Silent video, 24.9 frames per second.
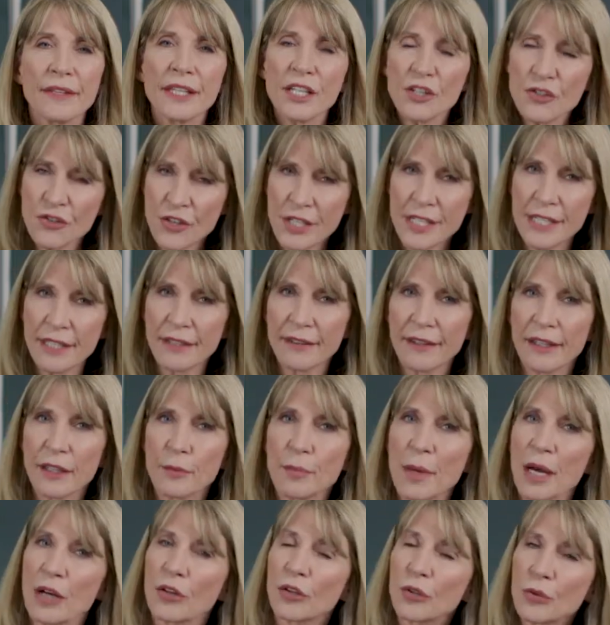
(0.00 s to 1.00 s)
The interesting thing
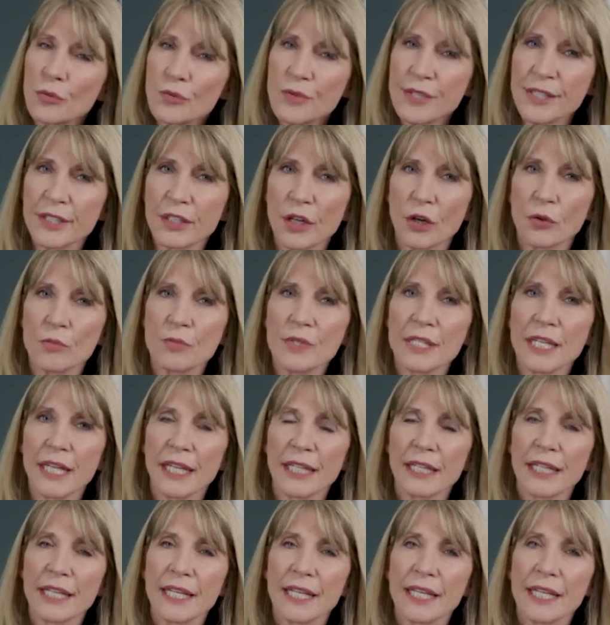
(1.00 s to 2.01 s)
about
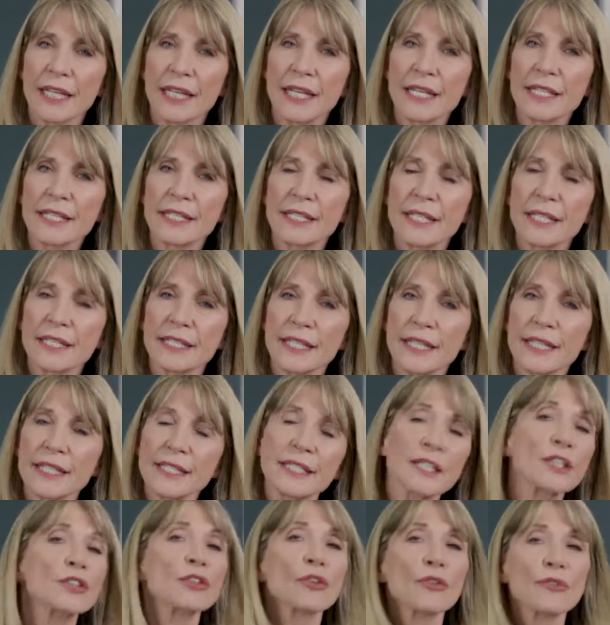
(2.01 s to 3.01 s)
CoolSculpting is that
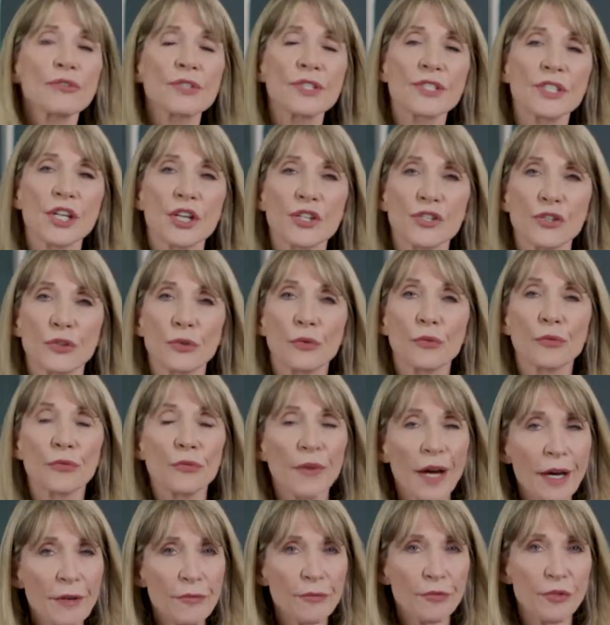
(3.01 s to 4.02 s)
it's a non-surgical
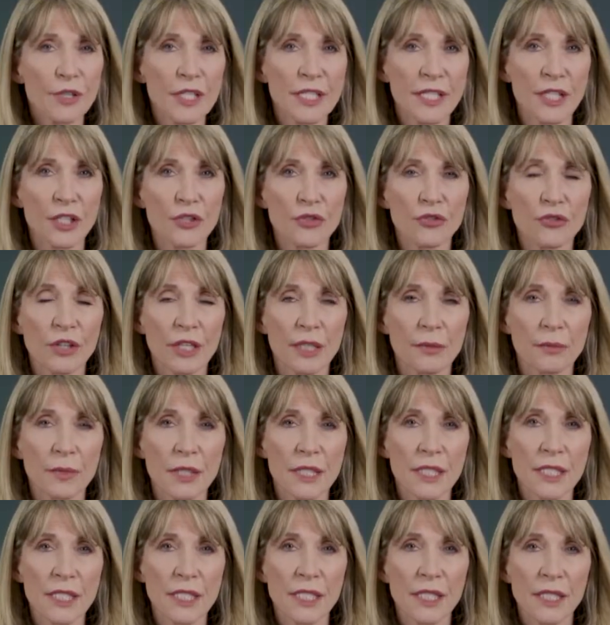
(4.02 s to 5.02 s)
fat freezing
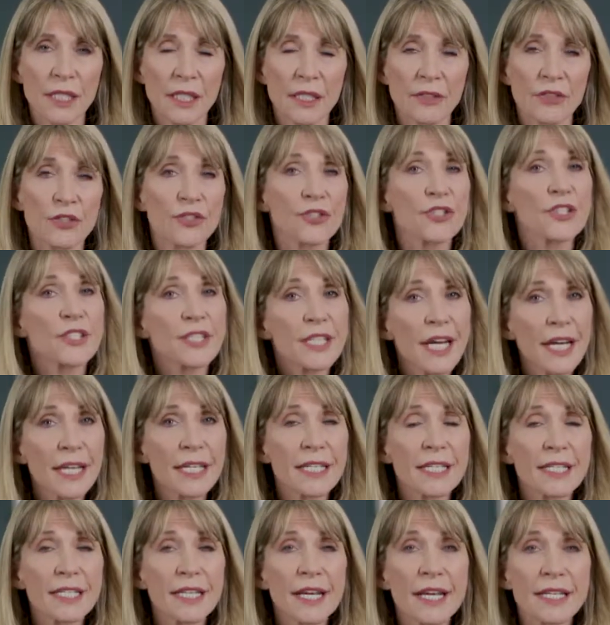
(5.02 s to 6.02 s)
treatment that to
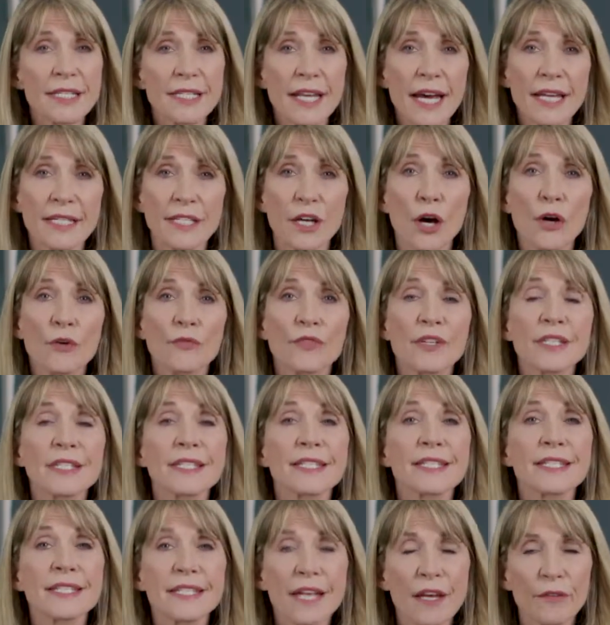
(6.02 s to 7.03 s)
date has had over
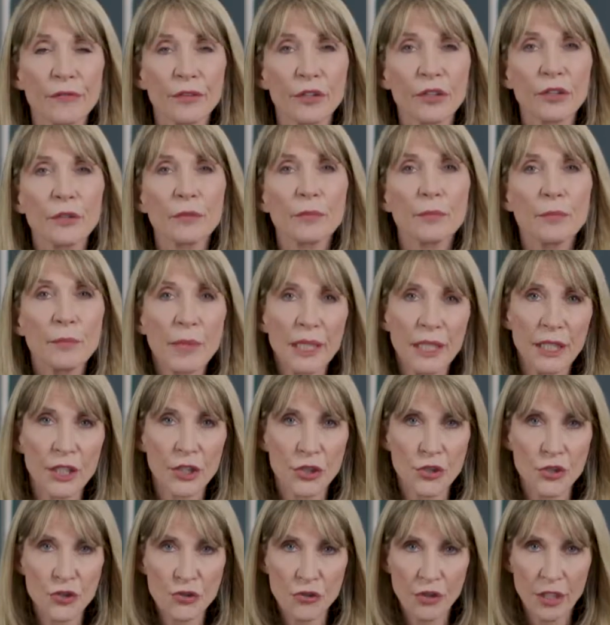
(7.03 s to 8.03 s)
7
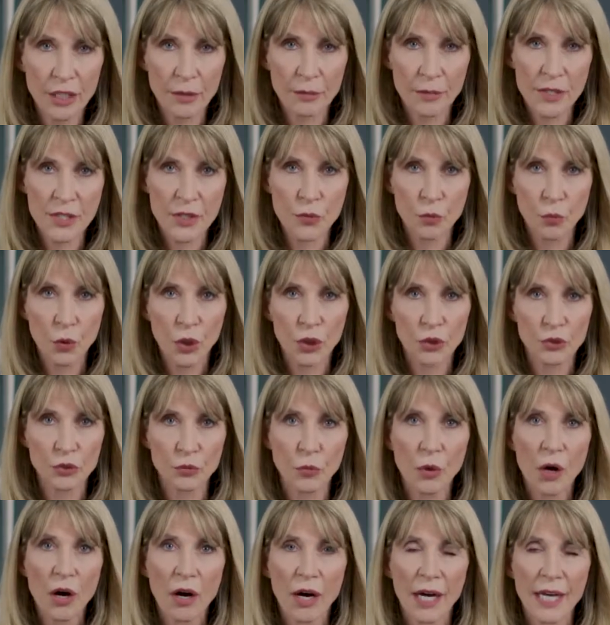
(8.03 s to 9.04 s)
million treatments
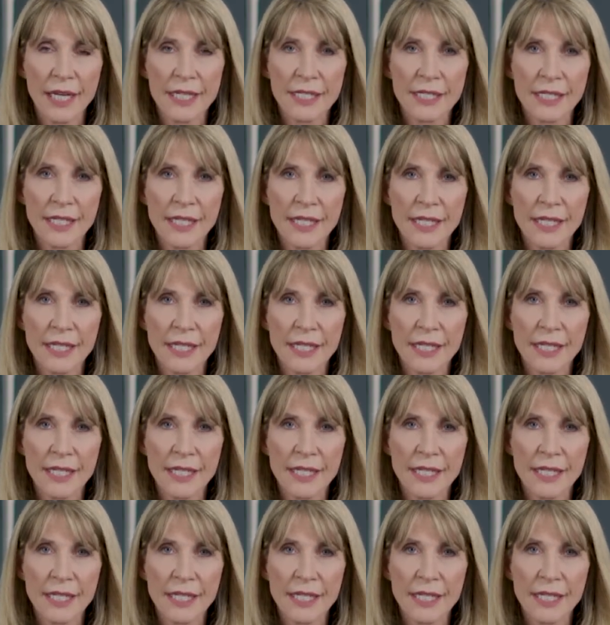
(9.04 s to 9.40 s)
worldwide.